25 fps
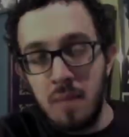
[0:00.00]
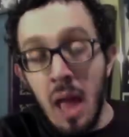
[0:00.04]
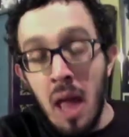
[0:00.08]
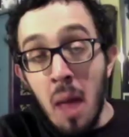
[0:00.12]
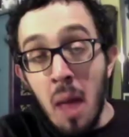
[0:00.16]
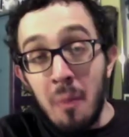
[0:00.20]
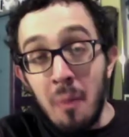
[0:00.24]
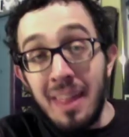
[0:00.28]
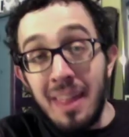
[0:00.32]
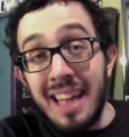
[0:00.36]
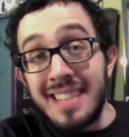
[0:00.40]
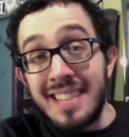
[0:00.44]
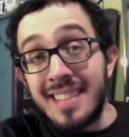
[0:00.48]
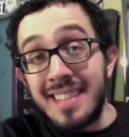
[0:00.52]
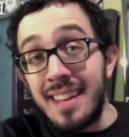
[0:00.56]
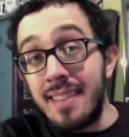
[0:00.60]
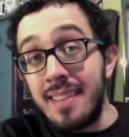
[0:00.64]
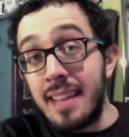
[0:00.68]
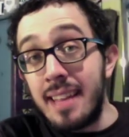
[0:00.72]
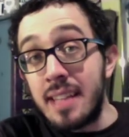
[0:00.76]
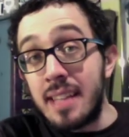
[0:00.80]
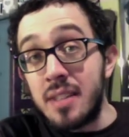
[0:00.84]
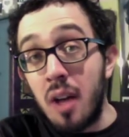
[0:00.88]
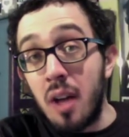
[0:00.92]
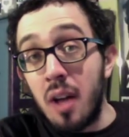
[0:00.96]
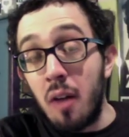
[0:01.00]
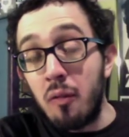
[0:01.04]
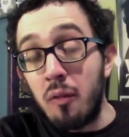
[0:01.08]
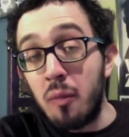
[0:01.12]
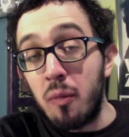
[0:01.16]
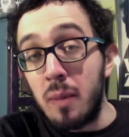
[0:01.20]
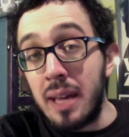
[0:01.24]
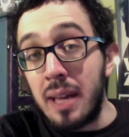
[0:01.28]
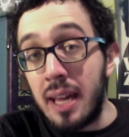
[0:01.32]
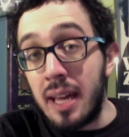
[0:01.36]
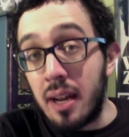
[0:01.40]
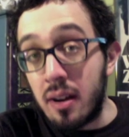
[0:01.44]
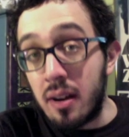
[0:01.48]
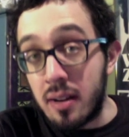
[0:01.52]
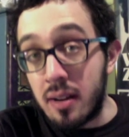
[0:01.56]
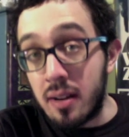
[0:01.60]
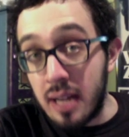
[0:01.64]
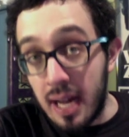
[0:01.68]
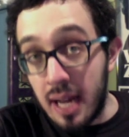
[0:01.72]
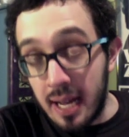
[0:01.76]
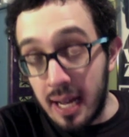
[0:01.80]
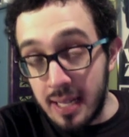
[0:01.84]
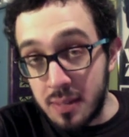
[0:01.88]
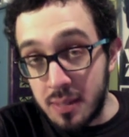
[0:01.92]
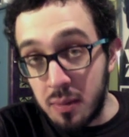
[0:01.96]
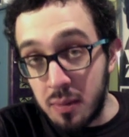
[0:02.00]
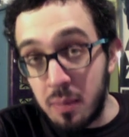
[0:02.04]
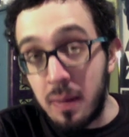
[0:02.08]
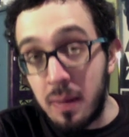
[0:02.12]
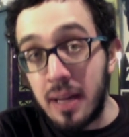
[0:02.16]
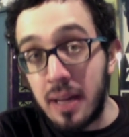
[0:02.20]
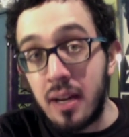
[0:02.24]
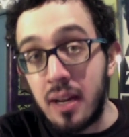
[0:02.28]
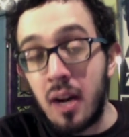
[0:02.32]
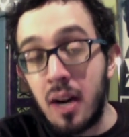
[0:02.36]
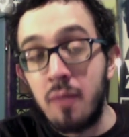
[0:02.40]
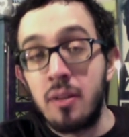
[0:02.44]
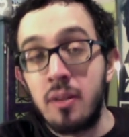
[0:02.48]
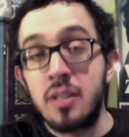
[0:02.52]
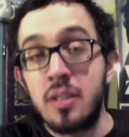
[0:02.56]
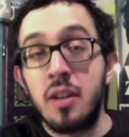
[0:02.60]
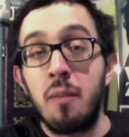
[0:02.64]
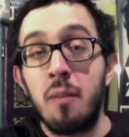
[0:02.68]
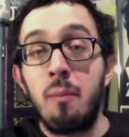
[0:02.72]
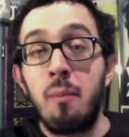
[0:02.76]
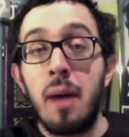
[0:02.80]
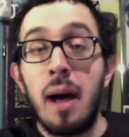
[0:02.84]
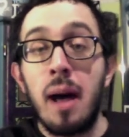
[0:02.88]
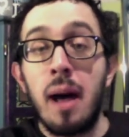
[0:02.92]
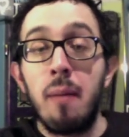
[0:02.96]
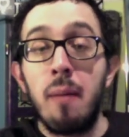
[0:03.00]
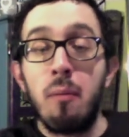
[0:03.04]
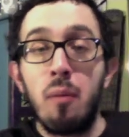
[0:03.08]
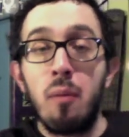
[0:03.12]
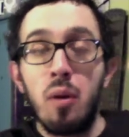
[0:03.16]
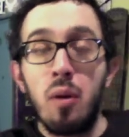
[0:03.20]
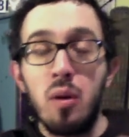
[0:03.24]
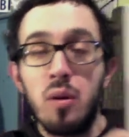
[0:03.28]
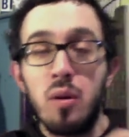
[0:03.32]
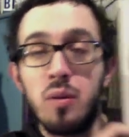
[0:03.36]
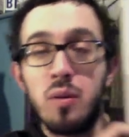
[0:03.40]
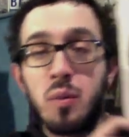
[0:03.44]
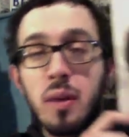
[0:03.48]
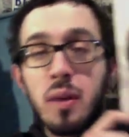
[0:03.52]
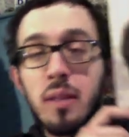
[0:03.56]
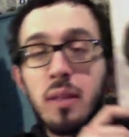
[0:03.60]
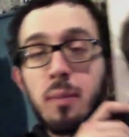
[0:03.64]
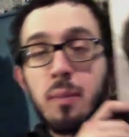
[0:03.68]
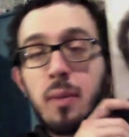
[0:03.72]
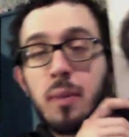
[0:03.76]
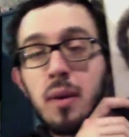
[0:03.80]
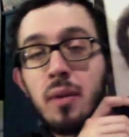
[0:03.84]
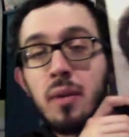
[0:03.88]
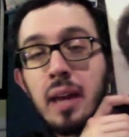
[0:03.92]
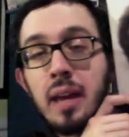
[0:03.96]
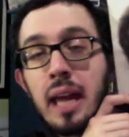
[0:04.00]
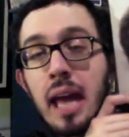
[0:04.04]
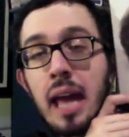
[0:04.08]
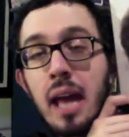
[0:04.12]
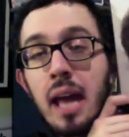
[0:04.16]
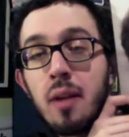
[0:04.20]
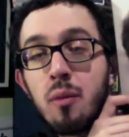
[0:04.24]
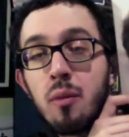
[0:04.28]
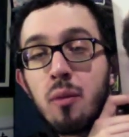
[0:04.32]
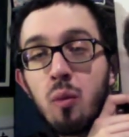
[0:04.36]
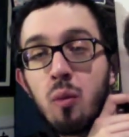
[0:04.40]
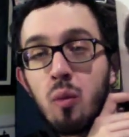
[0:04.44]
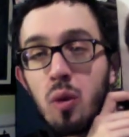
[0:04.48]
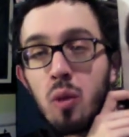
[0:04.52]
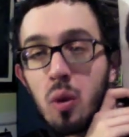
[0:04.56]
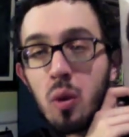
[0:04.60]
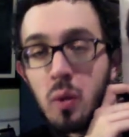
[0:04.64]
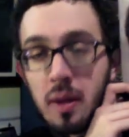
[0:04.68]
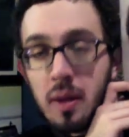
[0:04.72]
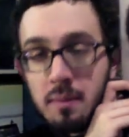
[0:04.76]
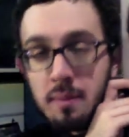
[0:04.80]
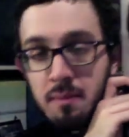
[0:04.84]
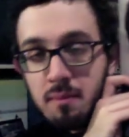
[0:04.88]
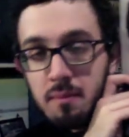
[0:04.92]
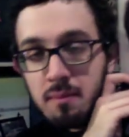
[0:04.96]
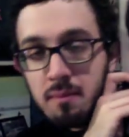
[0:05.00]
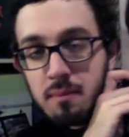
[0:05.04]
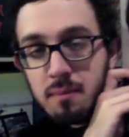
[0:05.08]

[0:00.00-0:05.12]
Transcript: But that's it, and that's all for me here, guys, with my coverage of Bob Mould with Beauty and Ruin.